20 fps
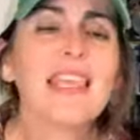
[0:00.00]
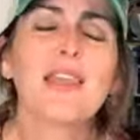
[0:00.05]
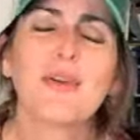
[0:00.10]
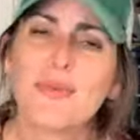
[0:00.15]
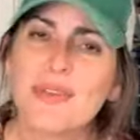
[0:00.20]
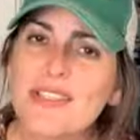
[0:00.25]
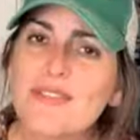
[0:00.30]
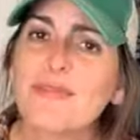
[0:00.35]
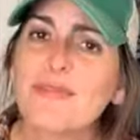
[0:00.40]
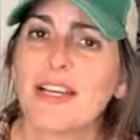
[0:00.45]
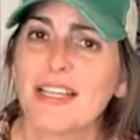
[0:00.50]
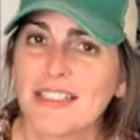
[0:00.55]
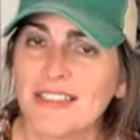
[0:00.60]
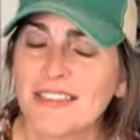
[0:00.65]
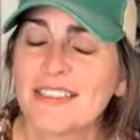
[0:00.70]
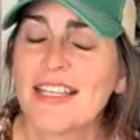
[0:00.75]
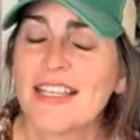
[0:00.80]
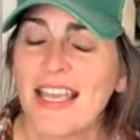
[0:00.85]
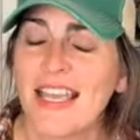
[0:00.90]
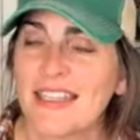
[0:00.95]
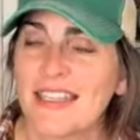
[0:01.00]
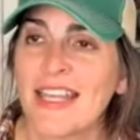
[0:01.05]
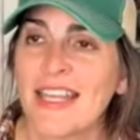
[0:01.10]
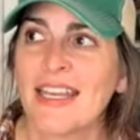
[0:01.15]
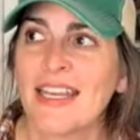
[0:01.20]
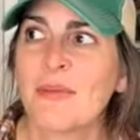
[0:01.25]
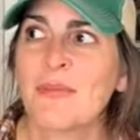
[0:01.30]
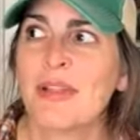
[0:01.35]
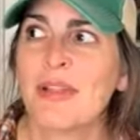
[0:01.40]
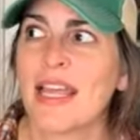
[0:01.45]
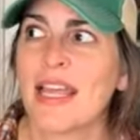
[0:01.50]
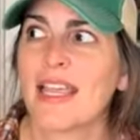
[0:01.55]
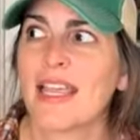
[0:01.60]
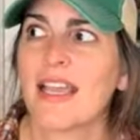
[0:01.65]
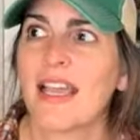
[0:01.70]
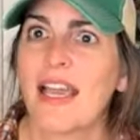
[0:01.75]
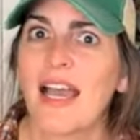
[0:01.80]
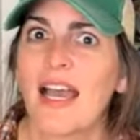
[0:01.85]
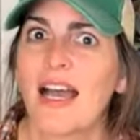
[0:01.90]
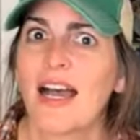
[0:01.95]
it was fun. And then I'm like,
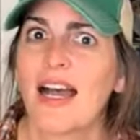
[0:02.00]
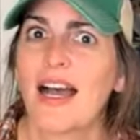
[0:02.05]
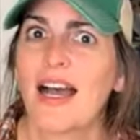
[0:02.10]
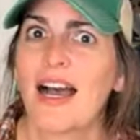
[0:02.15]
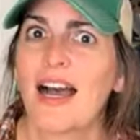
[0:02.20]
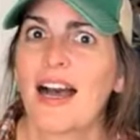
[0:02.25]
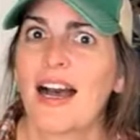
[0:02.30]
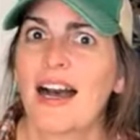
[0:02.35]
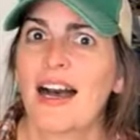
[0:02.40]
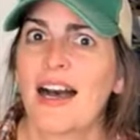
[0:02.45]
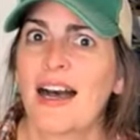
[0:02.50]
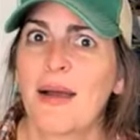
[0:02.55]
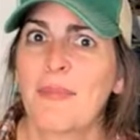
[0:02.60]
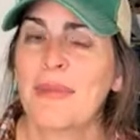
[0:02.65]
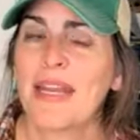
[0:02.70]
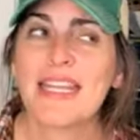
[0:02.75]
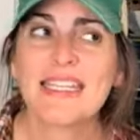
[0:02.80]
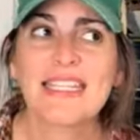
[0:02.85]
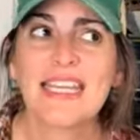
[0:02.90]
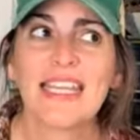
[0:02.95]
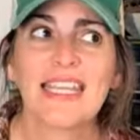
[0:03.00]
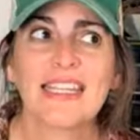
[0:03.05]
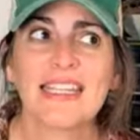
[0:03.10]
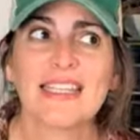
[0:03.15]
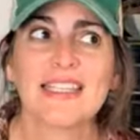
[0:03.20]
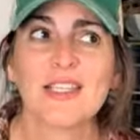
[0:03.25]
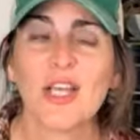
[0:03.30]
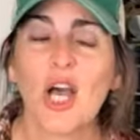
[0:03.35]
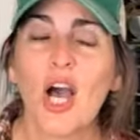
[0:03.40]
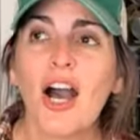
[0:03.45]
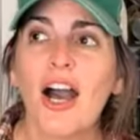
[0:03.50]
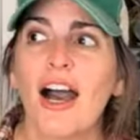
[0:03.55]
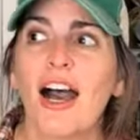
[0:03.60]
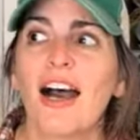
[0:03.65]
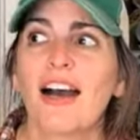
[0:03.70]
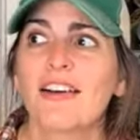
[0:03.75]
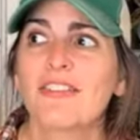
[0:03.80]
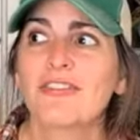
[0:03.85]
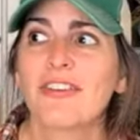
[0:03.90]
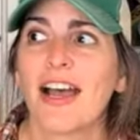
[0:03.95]
uh, I'm not taking this
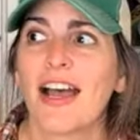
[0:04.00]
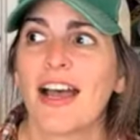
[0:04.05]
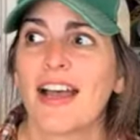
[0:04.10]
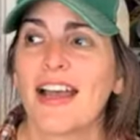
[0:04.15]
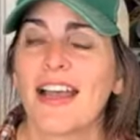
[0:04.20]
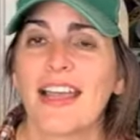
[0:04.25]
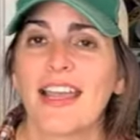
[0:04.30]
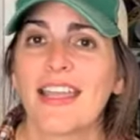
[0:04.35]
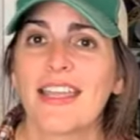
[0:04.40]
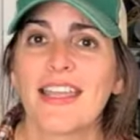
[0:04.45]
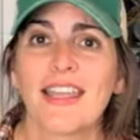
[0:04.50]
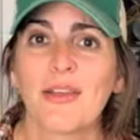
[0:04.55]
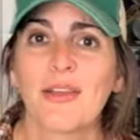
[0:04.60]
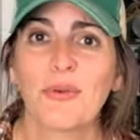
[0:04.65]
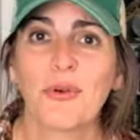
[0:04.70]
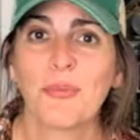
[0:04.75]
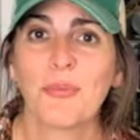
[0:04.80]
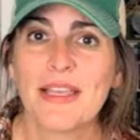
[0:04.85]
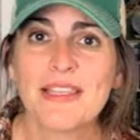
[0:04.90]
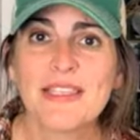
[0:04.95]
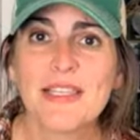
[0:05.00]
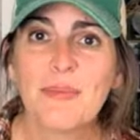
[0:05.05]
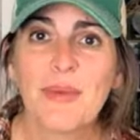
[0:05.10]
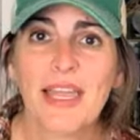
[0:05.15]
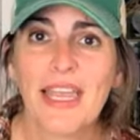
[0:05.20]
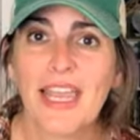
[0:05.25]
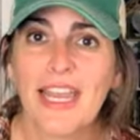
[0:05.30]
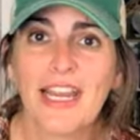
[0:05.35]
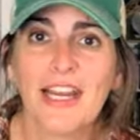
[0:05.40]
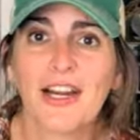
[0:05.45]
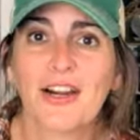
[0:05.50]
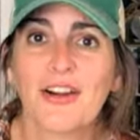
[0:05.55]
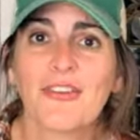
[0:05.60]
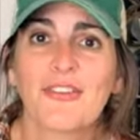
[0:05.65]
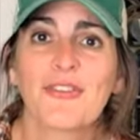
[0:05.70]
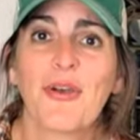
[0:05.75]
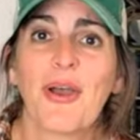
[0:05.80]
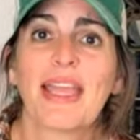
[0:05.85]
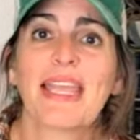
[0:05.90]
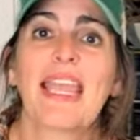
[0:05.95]
off. I will mess up my hair.
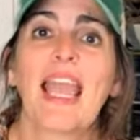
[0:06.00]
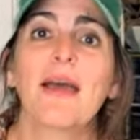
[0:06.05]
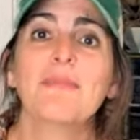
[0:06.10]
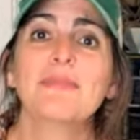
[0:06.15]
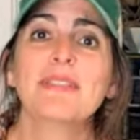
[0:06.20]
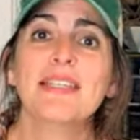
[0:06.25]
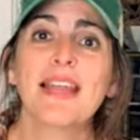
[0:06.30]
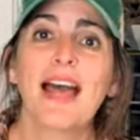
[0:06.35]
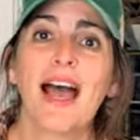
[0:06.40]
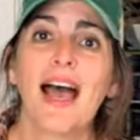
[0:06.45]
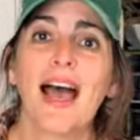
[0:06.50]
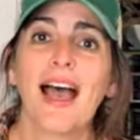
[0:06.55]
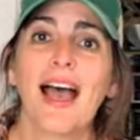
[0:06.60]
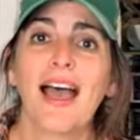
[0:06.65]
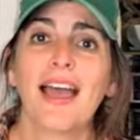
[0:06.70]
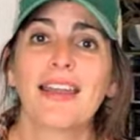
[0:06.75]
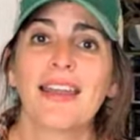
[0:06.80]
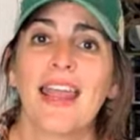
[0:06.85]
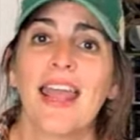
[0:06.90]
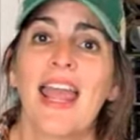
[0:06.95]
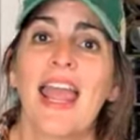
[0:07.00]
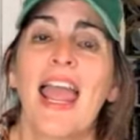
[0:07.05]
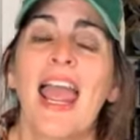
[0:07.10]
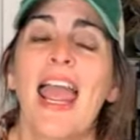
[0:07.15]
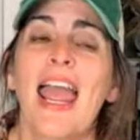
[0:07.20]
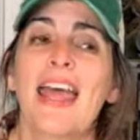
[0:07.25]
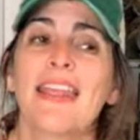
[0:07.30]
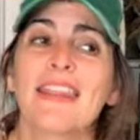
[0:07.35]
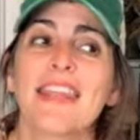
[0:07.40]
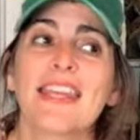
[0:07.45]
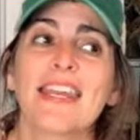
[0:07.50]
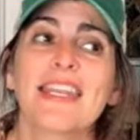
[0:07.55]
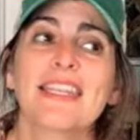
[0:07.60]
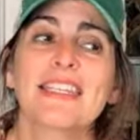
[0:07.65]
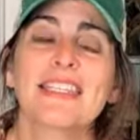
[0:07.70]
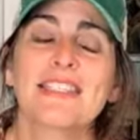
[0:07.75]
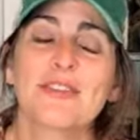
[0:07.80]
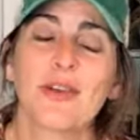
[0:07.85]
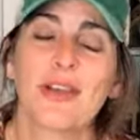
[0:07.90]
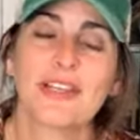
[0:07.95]
So I kept it on. And then I,
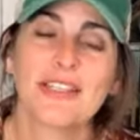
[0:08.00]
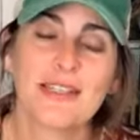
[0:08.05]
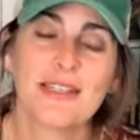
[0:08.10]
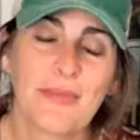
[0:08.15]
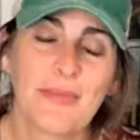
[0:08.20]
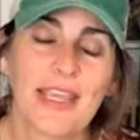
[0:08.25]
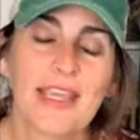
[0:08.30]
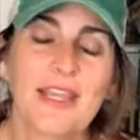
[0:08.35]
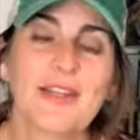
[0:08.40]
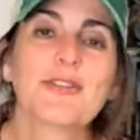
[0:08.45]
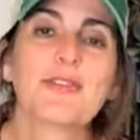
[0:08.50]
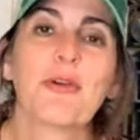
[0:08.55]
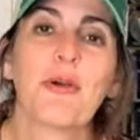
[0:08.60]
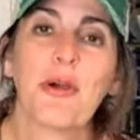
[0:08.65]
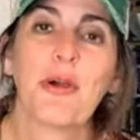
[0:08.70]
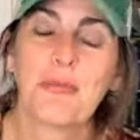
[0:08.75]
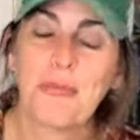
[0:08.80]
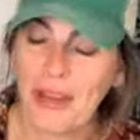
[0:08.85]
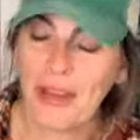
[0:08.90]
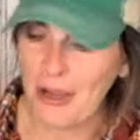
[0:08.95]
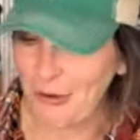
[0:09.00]
so I did my intro and my